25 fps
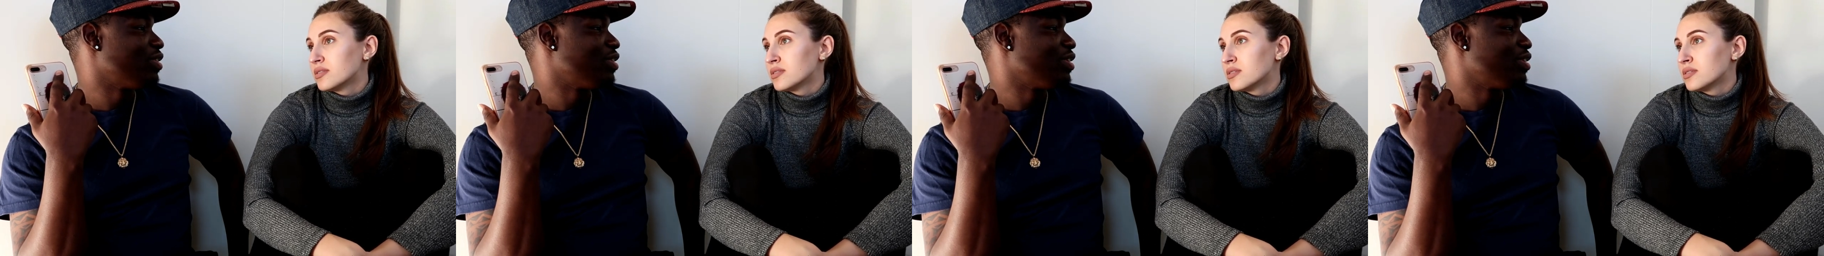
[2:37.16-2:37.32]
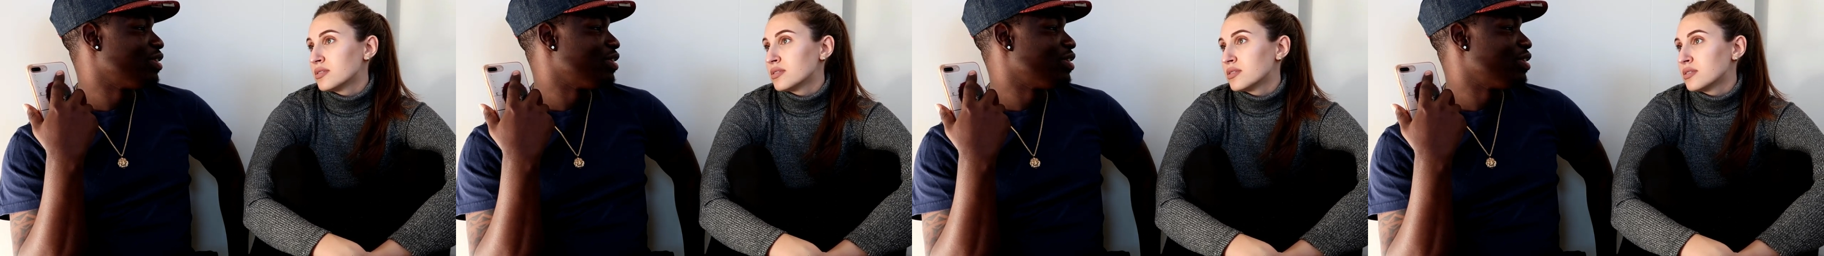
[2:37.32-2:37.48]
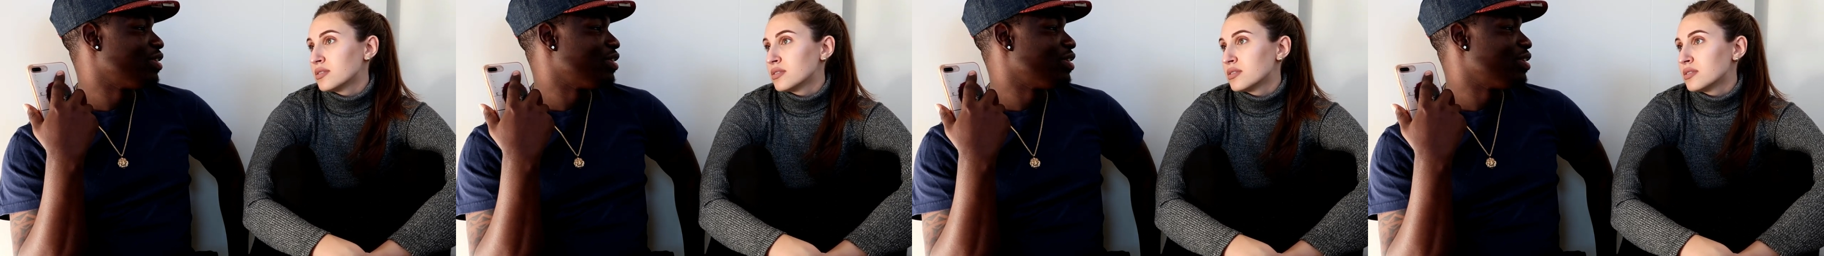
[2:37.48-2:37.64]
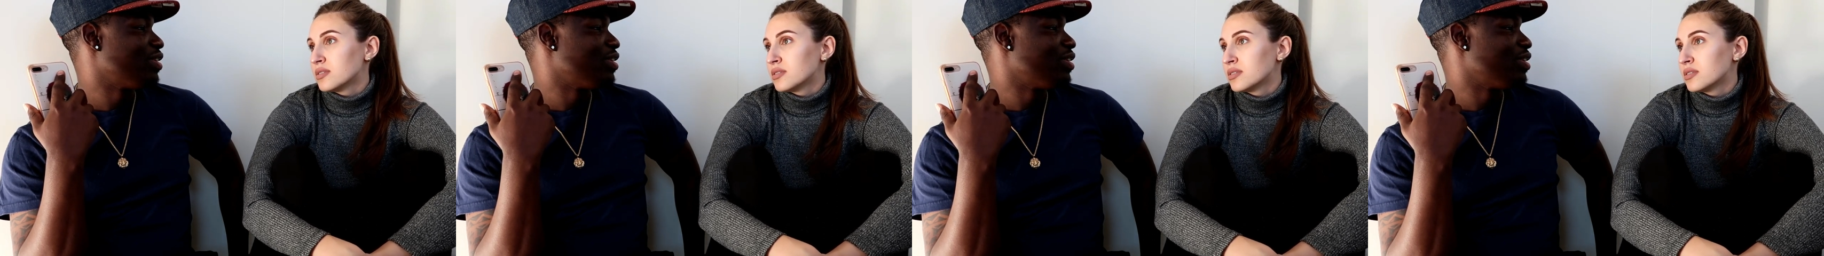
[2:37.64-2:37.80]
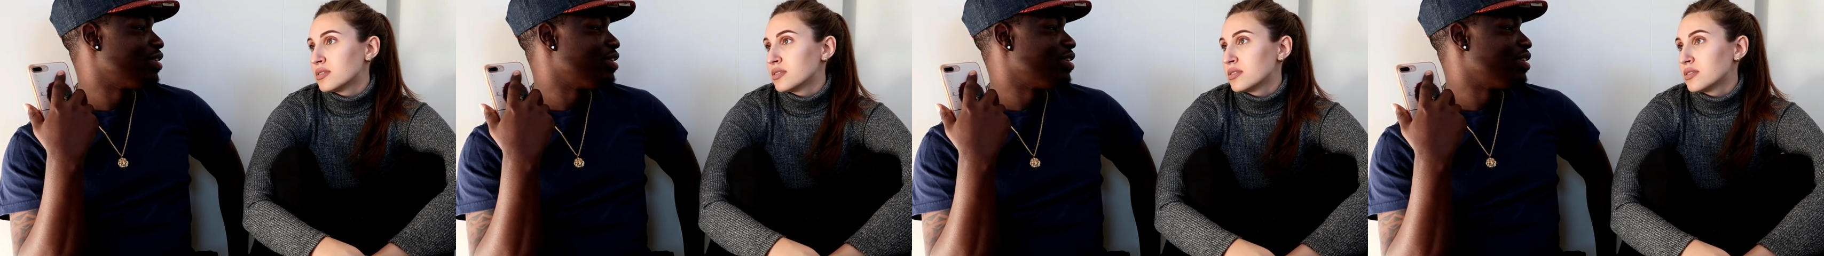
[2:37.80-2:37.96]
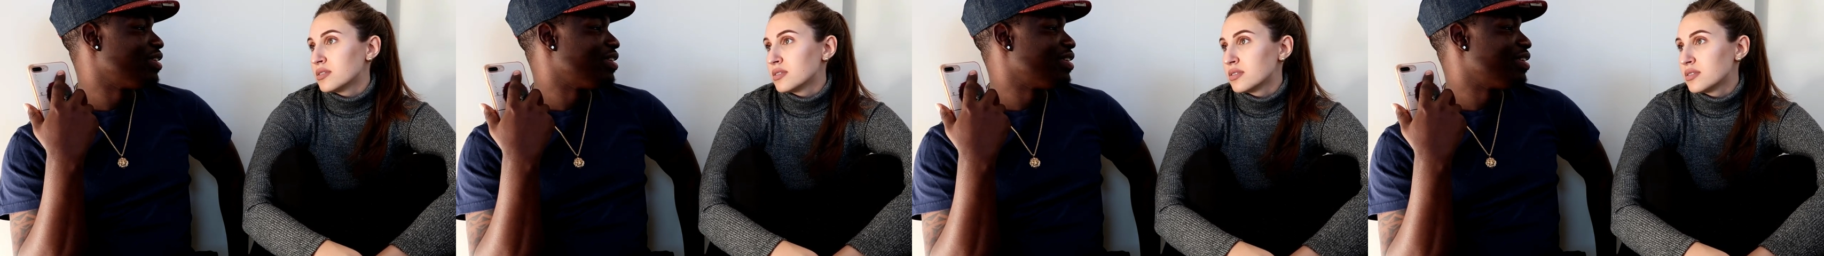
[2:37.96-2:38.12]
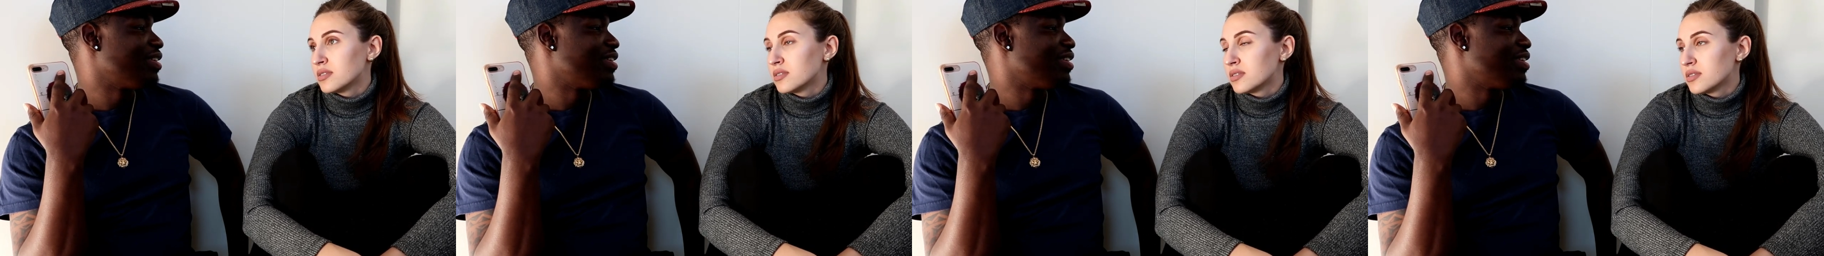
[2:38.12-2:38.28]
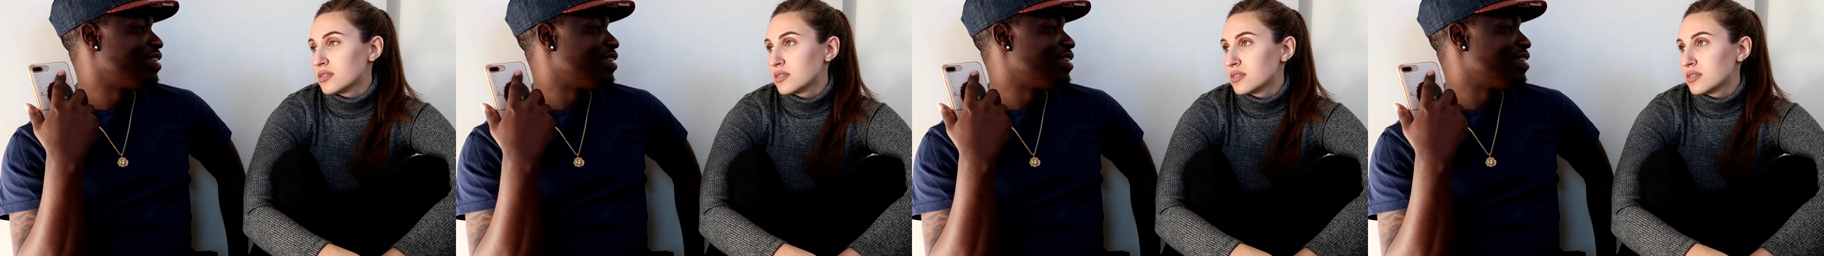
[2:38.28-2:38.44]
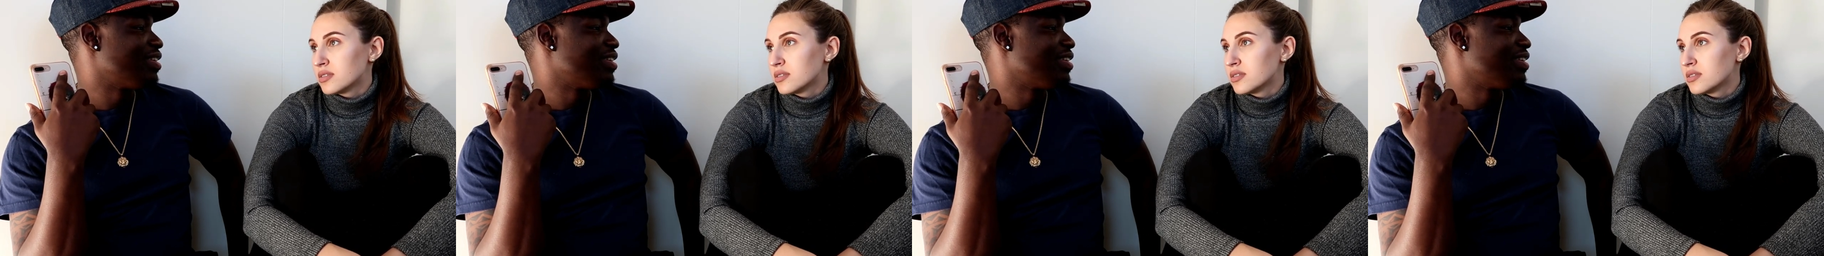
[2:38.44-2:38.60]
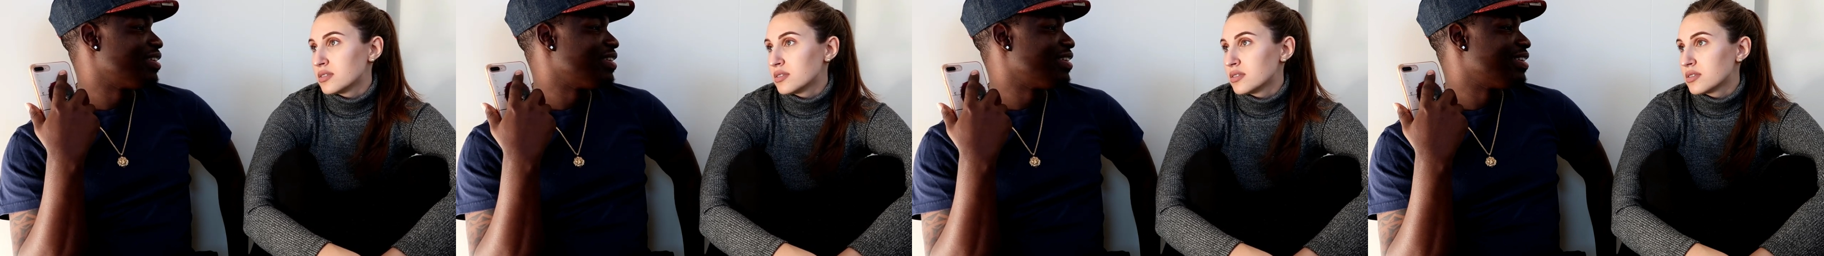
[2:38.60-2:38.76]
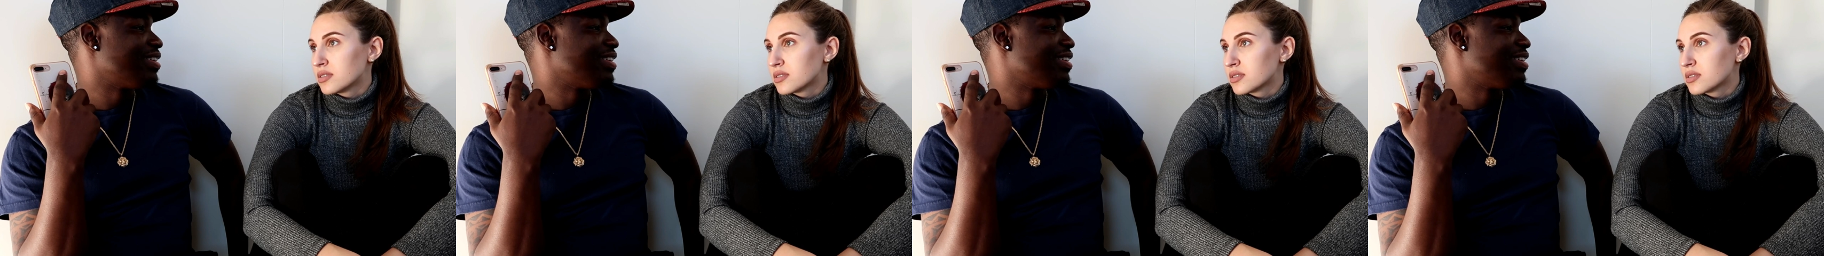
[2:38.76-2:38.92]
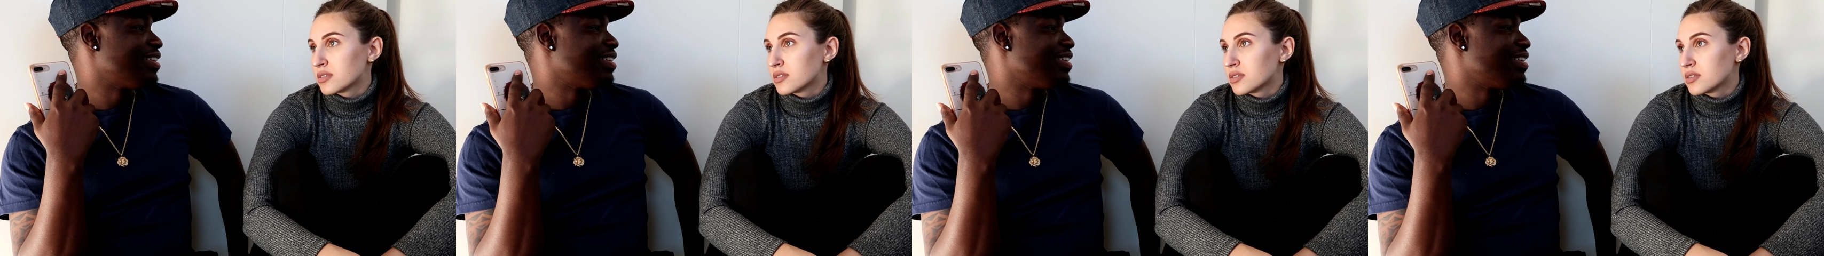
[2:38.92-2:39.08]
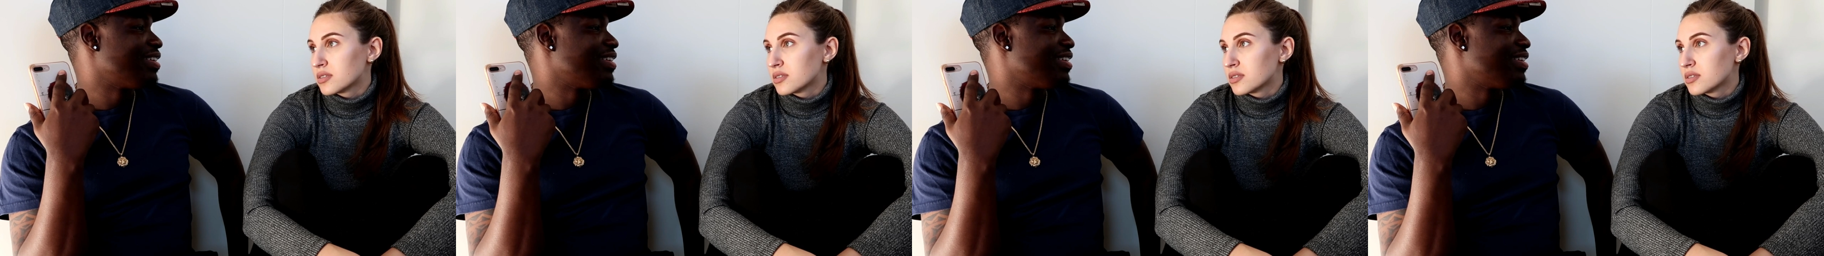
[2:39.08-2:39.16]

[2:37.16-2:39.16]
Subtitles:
(silence)